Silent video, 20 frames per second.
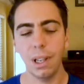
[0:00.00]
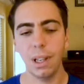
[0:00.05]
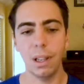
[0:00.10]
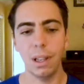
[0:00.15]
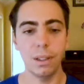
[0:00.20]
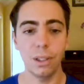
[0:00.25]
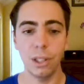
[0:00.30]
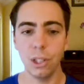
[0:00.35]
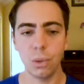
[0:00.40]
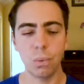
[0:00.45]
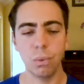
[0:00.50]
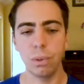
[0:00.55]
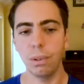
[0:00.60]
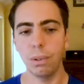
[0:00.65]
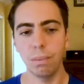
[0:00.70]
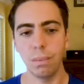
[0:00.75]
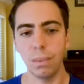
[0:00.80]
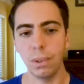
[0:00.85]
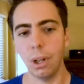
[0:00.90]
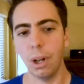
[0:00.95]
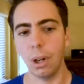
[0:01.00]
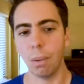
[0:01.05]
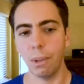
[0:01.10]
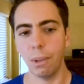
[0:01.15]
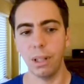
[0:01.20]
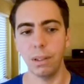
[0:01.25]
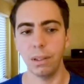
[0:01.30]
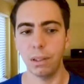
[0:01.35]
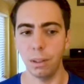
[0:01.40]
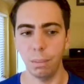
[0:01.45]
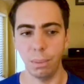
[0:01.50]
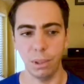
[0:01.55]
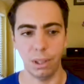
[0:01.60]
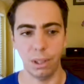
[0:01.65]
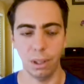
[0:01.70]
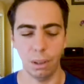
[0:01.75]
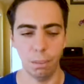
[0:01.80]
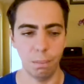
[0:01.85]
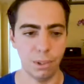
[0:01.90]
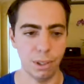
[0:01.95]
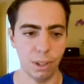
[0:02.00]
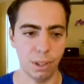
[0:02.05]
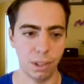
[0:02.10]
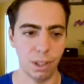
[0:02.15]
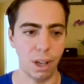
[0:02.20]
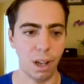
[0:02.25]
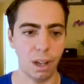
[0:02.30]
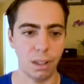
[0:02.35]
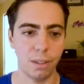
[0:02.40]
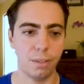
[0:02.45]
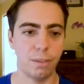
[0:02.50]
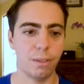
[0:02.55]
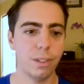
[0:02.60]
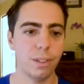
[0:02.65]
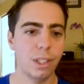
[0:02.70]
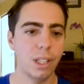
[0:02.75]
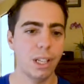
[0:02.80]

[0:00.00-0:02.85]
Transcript: and this would automatically become declarative.